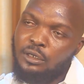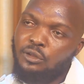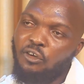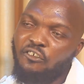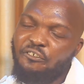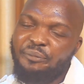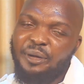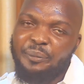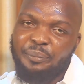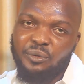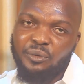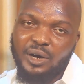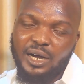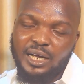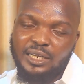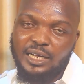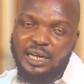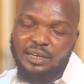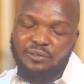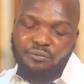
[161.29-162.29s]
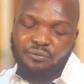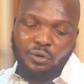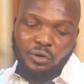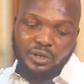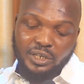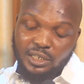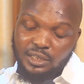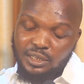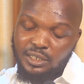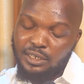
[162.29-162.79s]
of people had
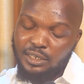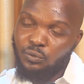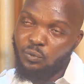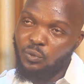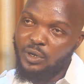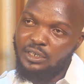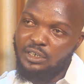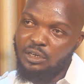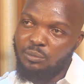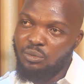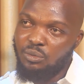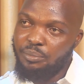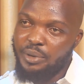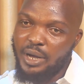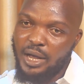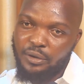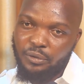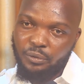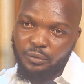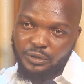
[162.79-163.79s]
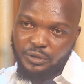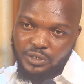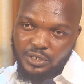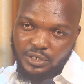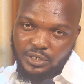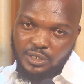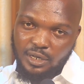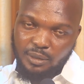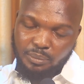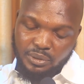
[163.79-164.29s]
advocated when Ibubago was
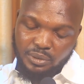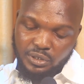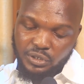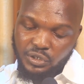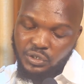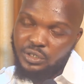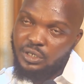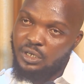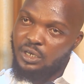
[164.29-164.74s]
established